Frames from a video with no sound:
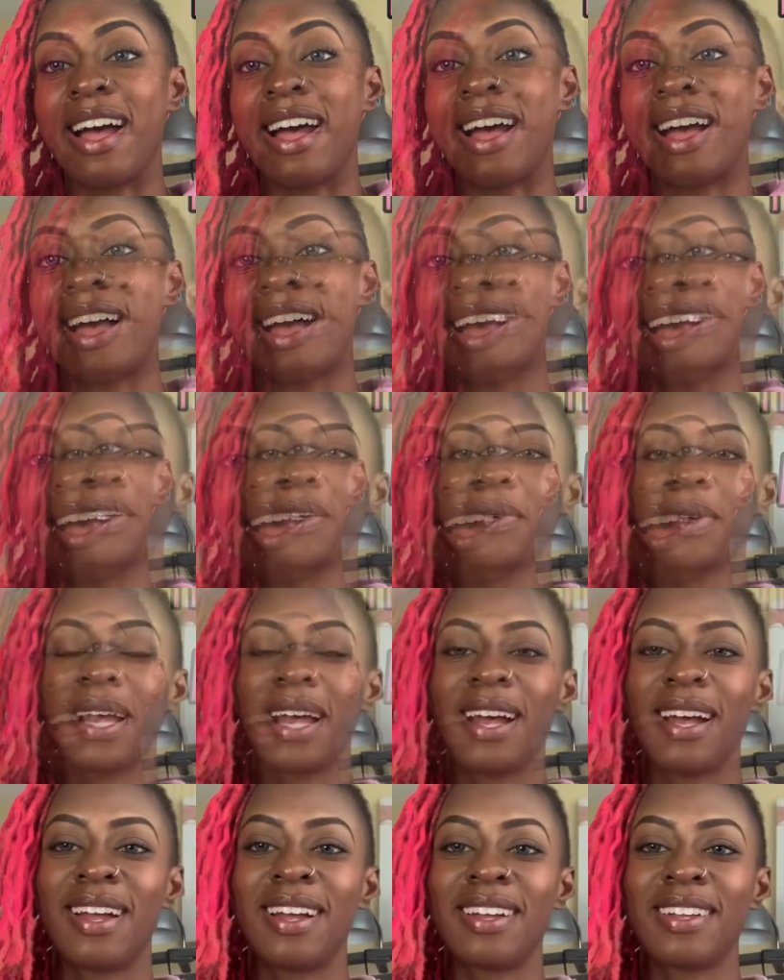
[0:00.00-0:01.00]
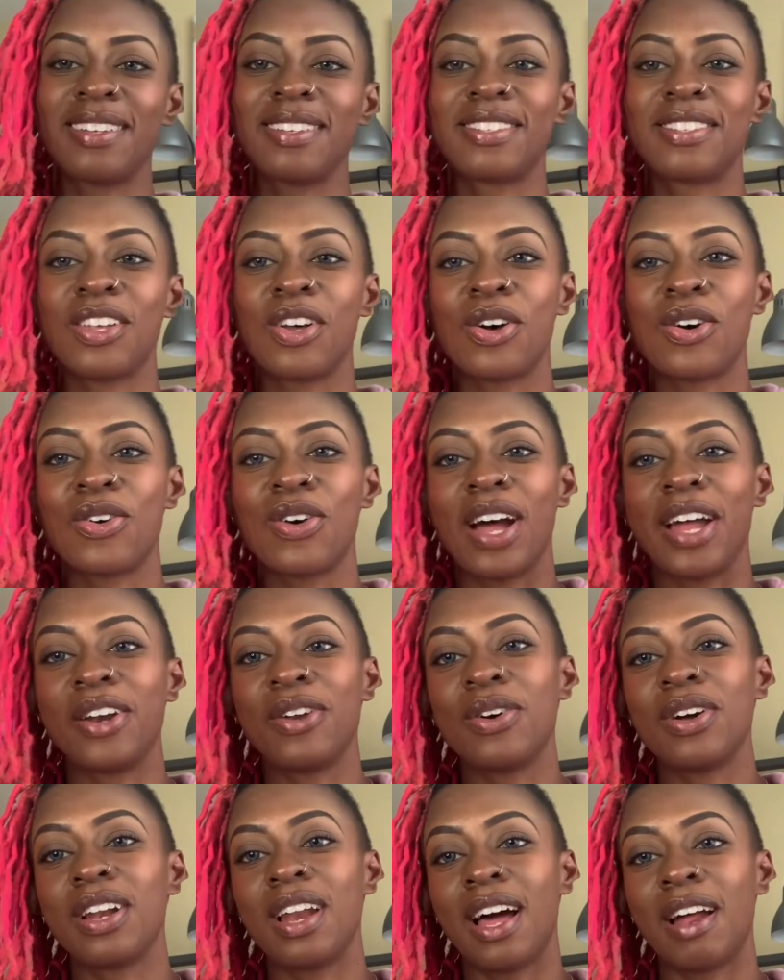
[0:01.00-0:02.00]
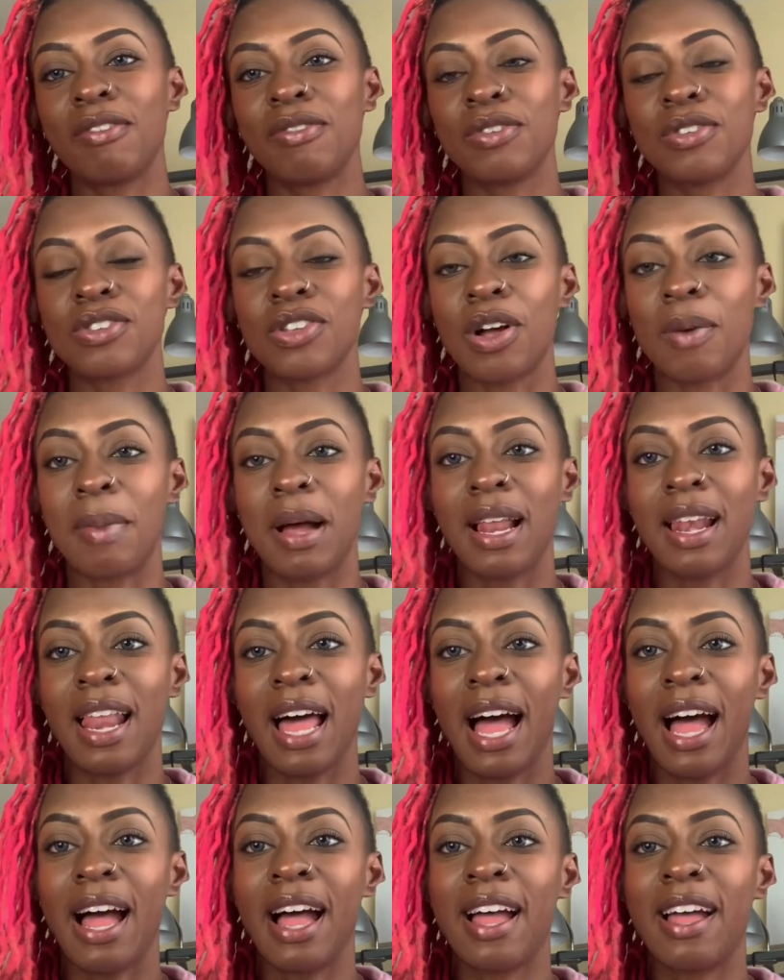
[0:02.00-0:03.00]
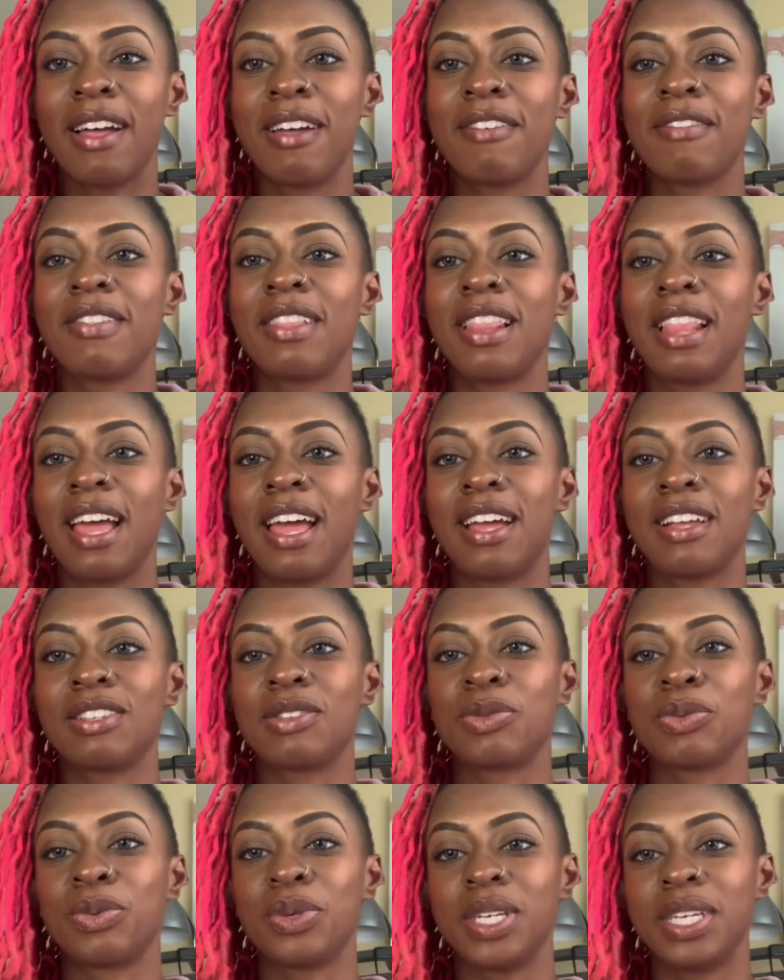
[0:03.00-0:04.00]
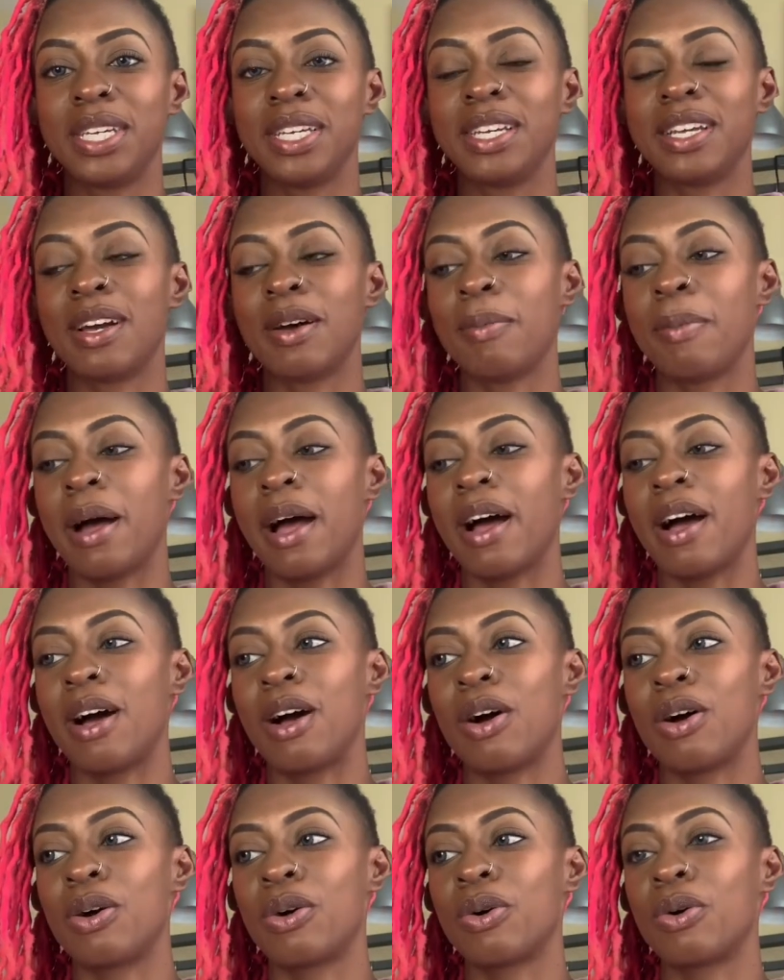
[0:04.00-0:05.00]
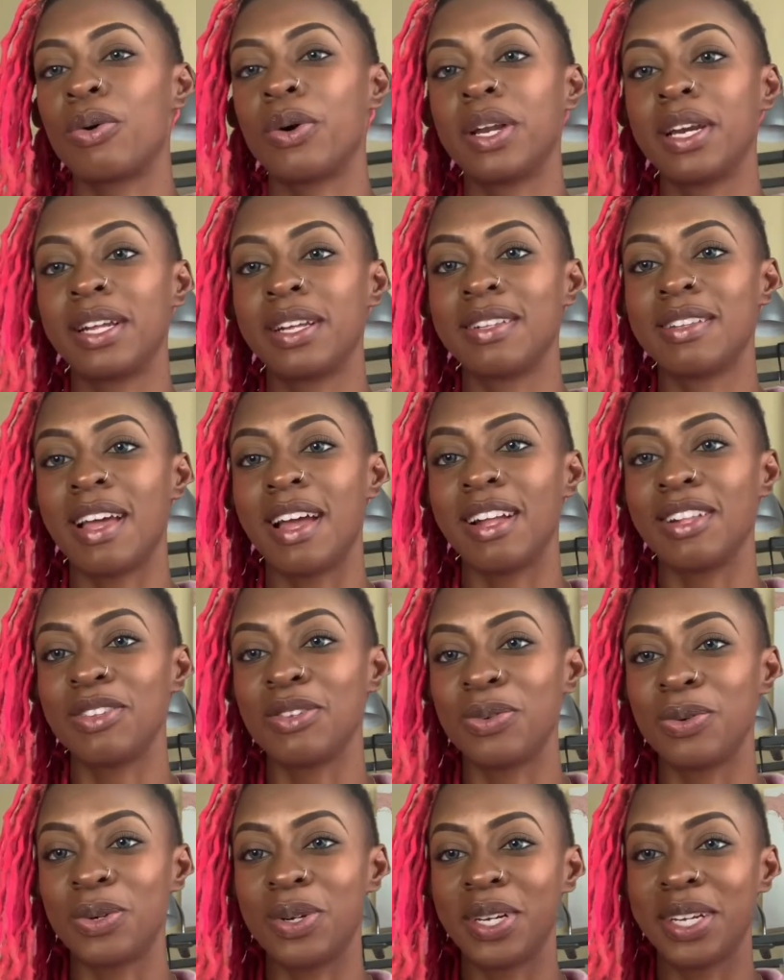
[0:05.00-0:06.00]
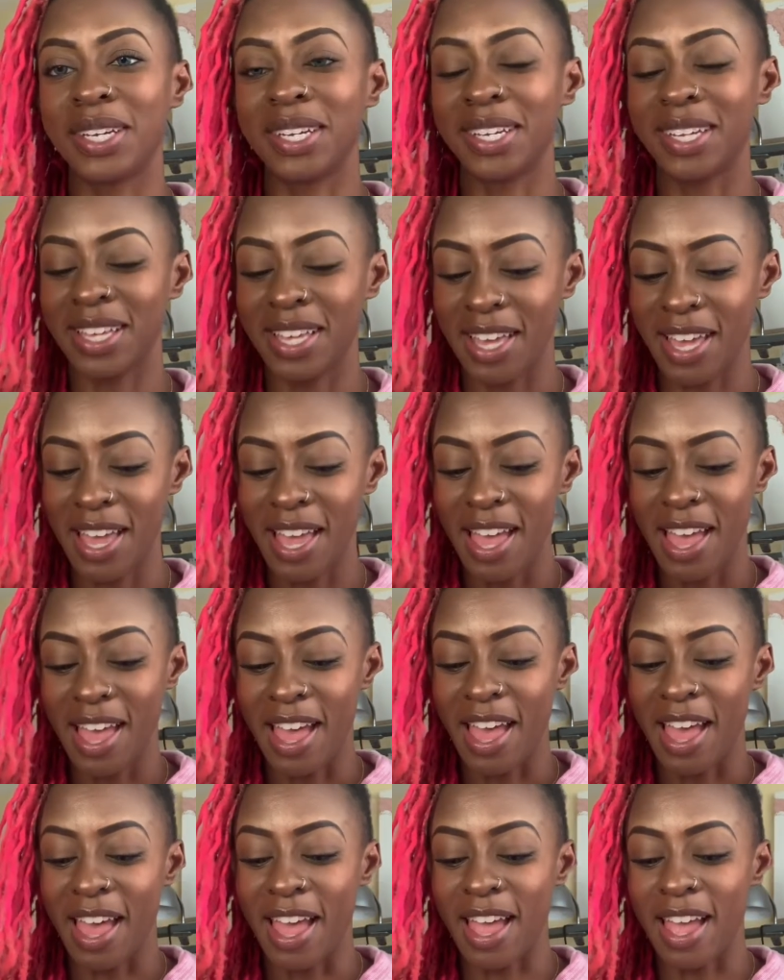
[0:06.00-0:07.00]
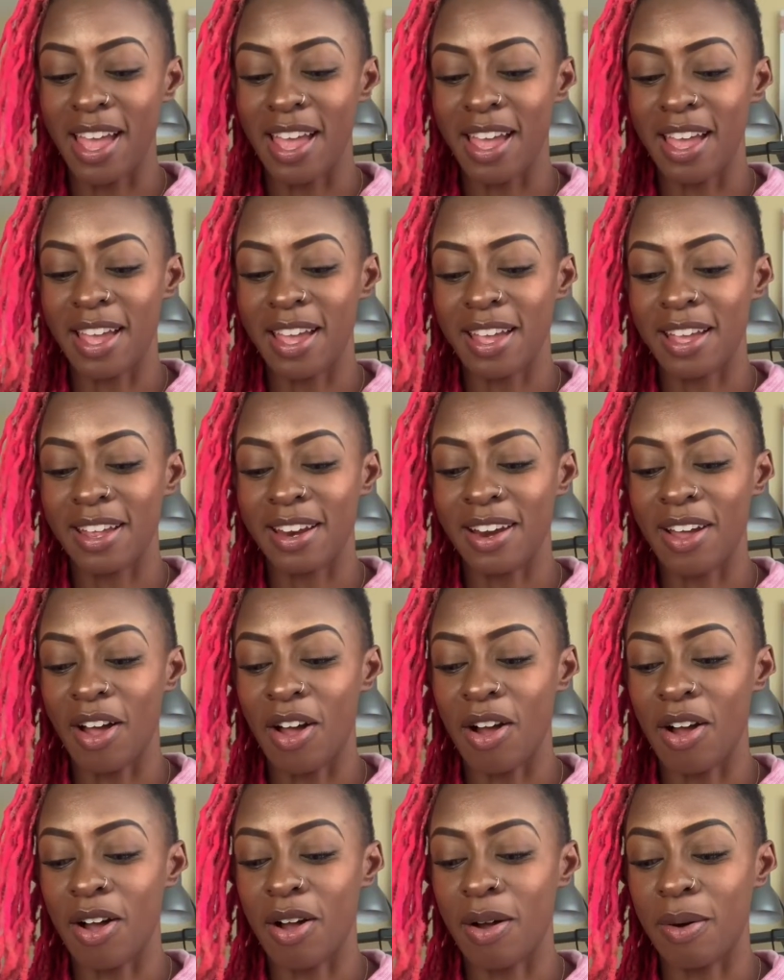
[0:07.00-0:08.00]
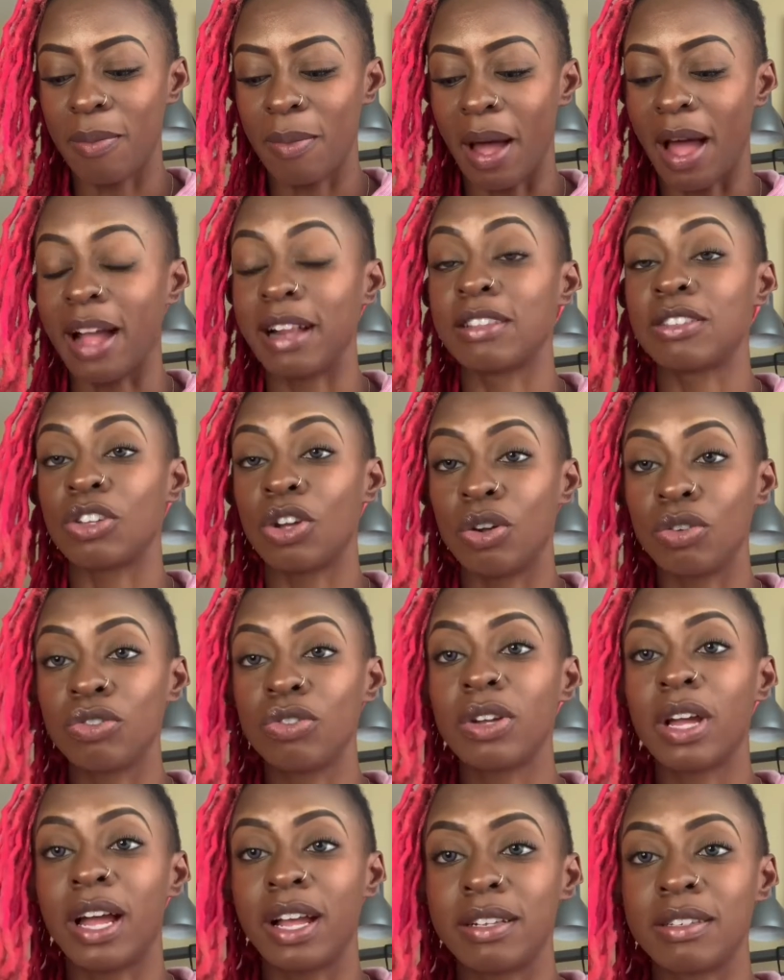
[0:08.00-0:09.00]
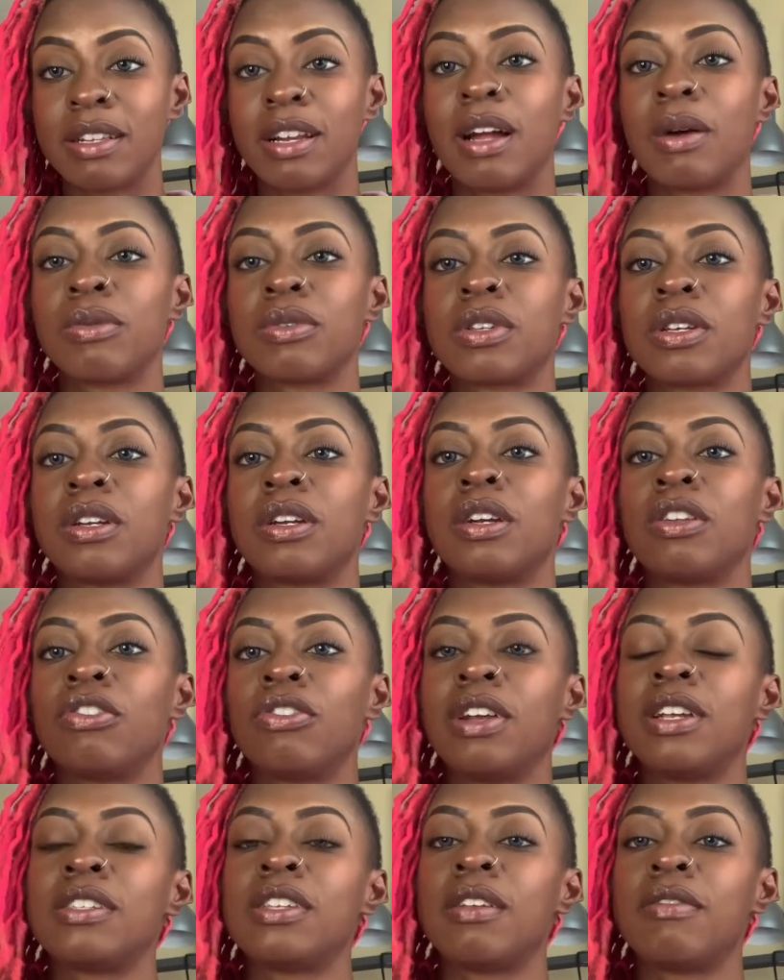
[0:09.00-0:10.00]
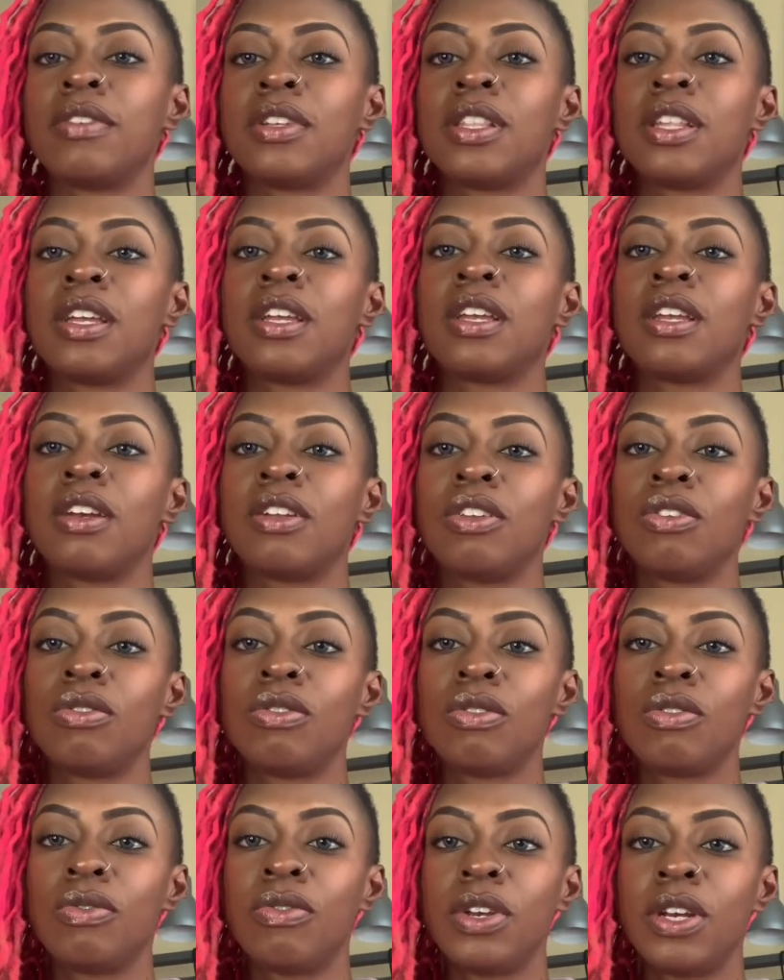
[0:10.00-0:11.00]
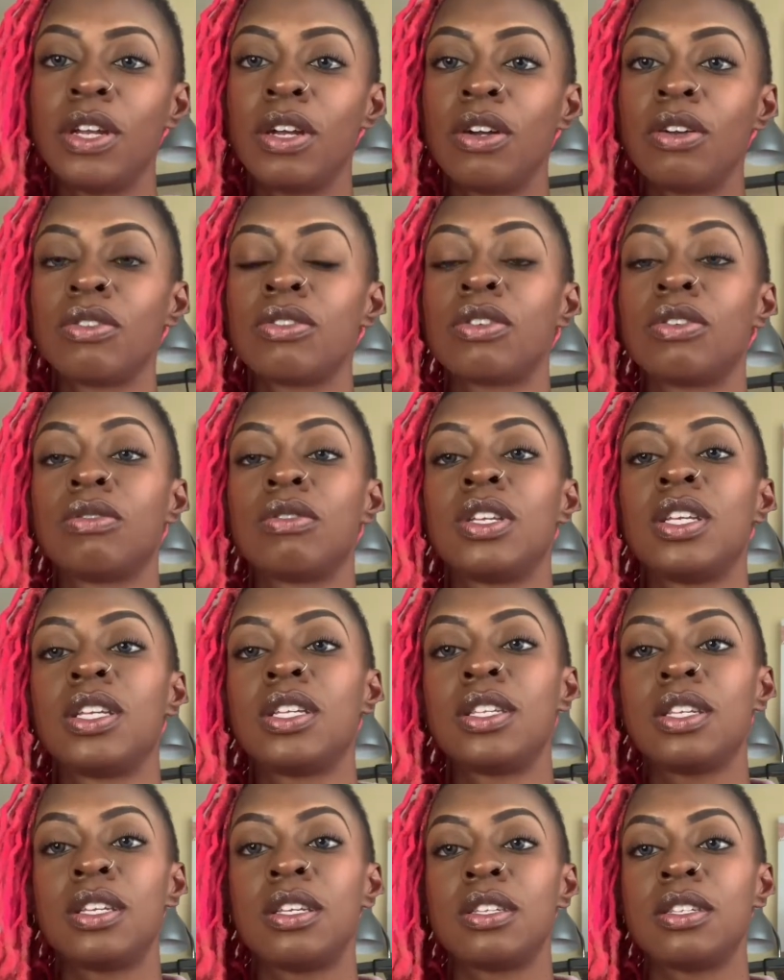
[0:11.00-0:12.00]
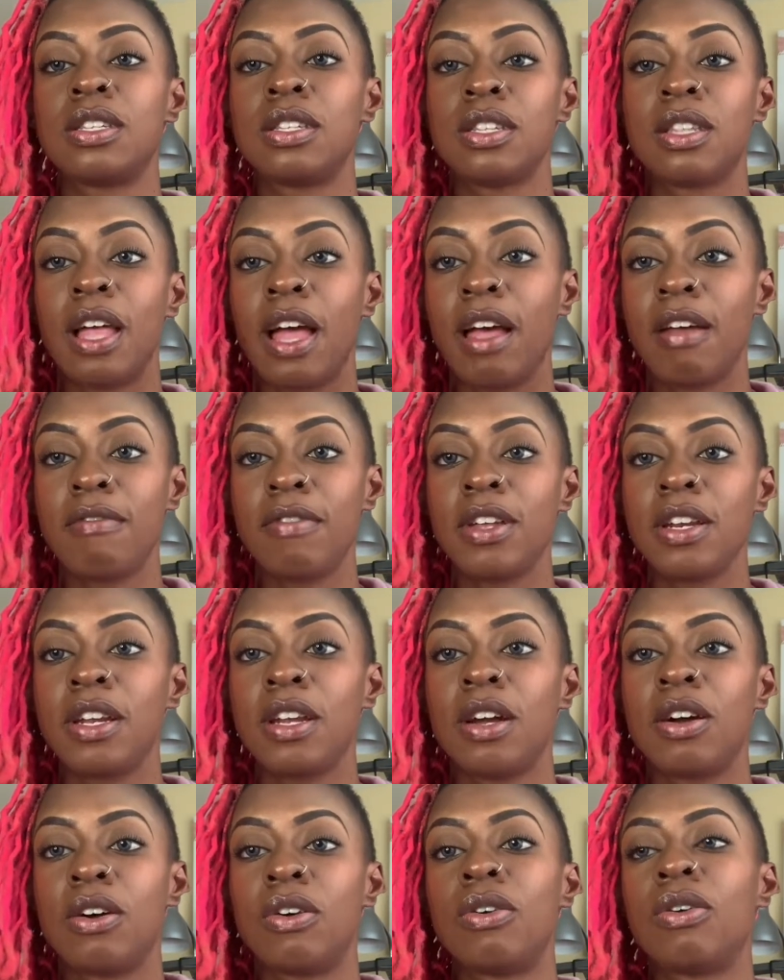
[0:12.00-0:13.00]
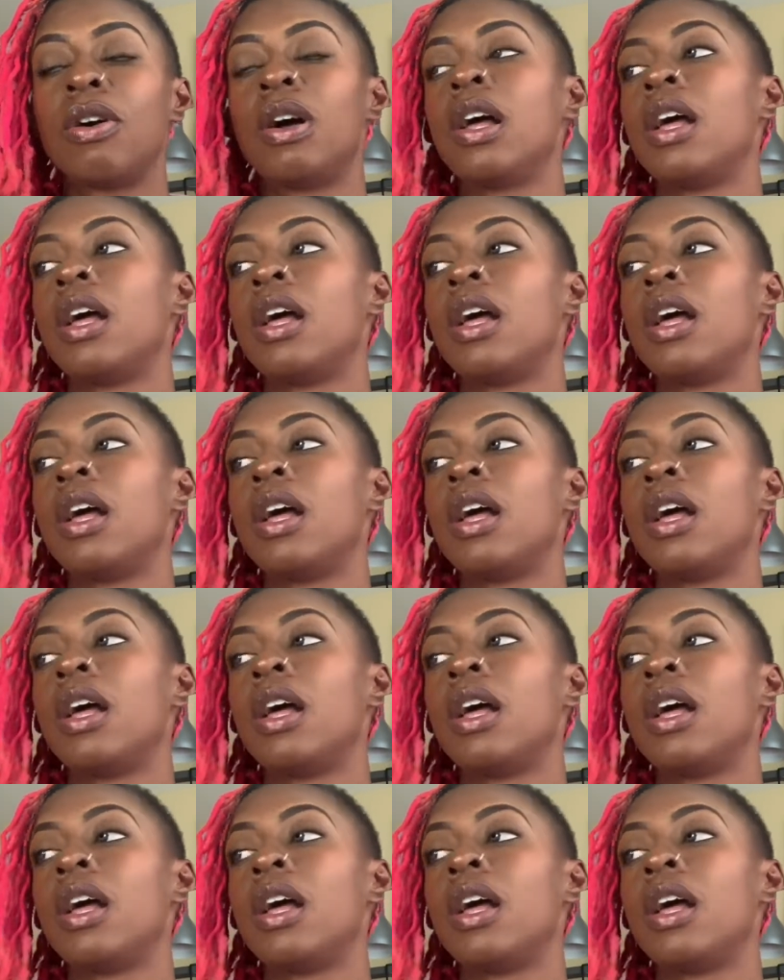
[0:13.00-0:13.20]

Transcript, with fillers: What's up guys? So I know a lot of you saw my live last week about quitting tattooing and um, I told you guys that I was going to address everything in a YouTube video so this is that video.